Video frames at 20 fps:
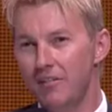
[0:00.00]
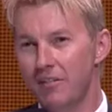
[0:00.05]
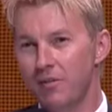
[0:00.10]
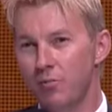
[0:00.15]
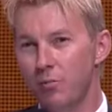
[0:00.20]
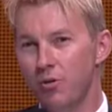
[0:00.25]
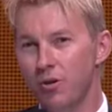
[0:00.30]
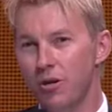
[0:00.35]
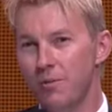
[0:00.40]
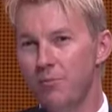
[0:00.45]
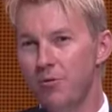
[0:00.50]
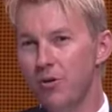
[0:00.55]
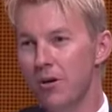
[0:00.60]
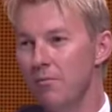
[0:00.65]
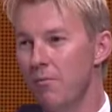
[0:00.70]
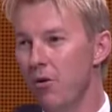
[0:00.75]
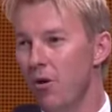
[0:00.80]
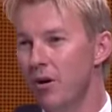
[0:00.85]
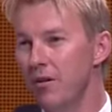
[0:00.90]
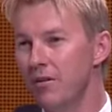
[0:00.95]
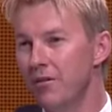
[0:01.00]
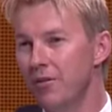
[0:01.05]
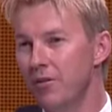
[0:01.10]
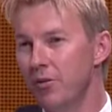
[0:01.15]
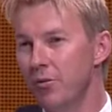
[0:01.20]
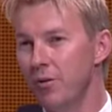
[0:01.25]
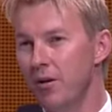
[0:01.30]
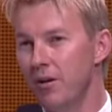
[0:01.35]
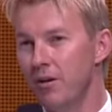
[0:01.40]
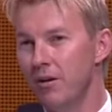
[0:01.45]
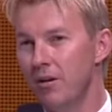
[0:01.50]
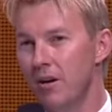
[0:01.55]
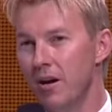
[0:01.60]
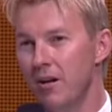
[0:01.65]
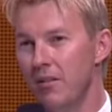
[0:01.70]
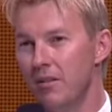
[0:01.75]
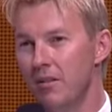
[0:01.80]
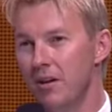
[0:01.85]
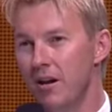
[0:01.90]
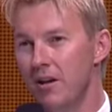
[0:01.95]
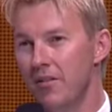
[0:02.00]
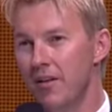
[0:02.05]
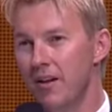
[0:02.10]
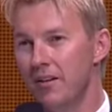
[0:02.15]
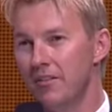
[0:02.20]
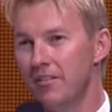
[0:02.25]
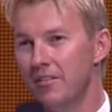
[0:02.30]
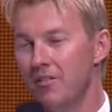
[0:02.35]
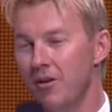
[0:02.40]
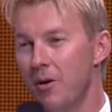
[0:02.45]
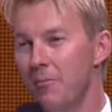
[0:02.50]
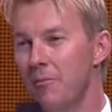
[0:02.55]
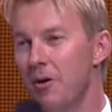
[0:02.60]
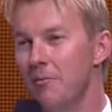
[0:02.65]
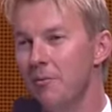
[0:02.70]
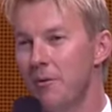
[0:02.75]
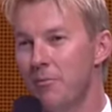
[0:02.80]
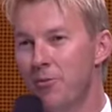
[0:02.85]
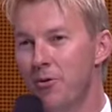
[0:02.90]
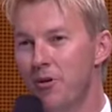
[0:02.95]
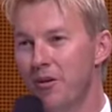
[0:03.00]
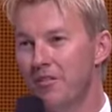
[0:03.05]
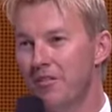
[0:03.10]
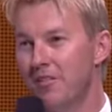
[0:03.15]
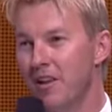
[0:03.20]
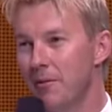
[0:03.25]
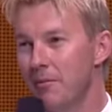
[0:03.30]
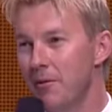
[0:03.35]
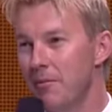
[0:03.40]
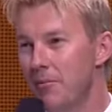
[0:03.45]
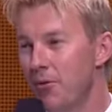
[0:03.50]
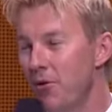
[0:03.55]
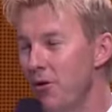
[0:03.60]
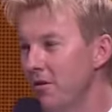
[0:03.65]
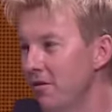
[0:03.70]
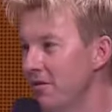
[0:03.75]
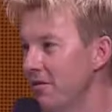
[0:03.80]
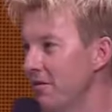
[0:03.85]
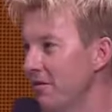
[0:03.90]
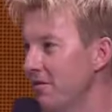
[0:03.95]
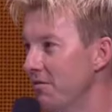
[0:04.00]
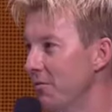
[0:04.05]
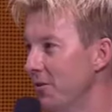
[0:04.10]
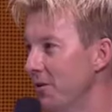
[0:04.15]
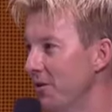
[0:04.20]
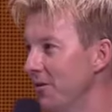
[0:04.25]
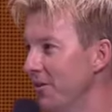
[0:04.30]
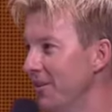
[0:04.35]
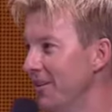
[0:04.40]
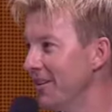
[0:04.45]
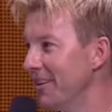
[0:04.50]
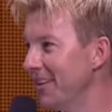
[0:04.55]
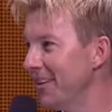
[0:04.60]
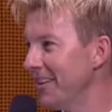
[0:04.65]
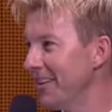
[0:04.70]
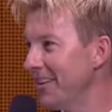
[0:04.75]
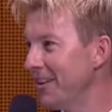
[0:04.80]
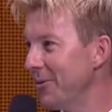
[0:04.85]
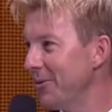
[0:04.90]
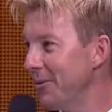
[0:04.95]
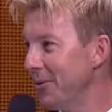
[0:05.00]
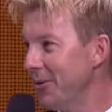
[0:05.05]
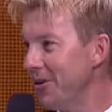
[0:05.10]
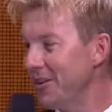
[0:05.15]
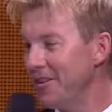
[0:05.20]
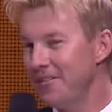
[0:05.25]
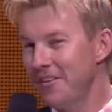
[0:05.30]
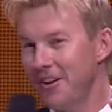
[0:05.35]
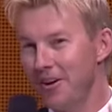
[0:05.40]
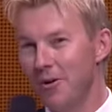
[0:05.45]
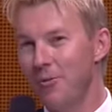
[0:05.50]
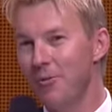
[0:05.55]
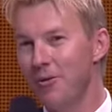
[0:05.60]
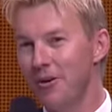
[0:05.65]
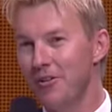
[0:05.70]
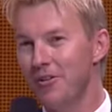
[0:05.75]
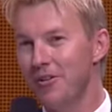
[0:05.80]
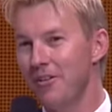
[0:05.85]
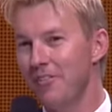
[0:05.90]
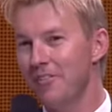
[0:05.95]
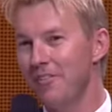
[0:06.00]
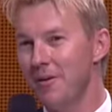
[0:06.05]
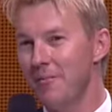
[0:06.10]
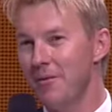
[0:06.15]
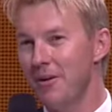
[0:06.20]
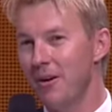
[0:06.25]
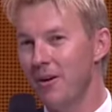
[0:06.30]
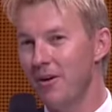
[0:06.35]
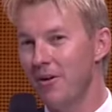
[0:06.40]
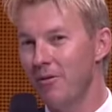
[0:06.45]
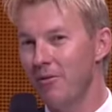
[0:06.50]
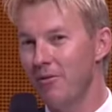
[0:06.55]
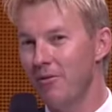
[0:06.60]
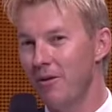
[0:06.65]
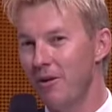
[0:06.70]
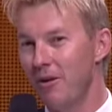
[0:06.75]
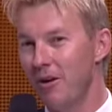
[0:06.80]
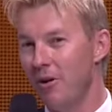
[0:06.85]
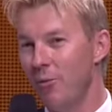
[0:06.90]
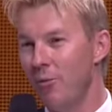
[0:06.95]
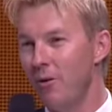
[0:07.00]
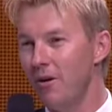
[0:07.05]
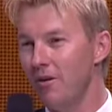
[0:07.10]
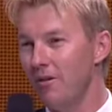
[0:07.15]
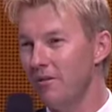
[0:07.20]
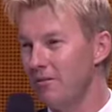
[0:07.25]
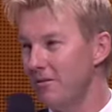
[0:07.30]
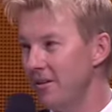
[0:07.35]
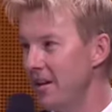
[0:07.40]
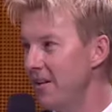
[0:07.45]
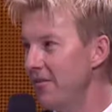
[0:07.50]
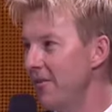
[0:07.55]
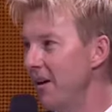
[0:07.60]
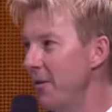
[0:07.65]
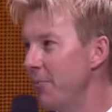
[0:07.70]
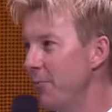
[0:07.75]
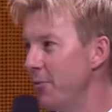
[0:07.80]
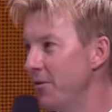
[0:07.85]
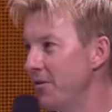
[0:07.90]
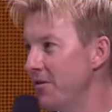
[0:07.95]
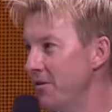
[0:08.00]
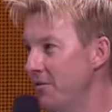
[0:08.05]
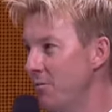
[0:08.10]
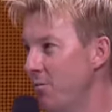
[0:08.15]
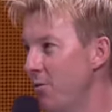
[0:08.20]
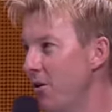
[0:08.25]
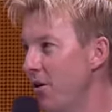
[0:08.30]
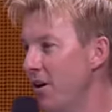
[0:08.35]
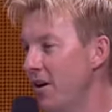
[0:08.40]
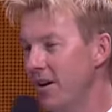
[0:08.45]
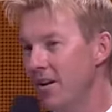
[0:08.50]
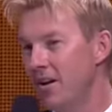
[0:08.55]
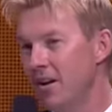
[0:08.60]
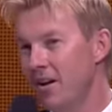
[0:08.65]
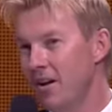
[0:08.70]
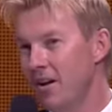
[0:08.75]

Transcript: it's what you put your mind to, and that's. I'm a pretty stubborn person as well. When I say I want to do something, I won't give up, which is why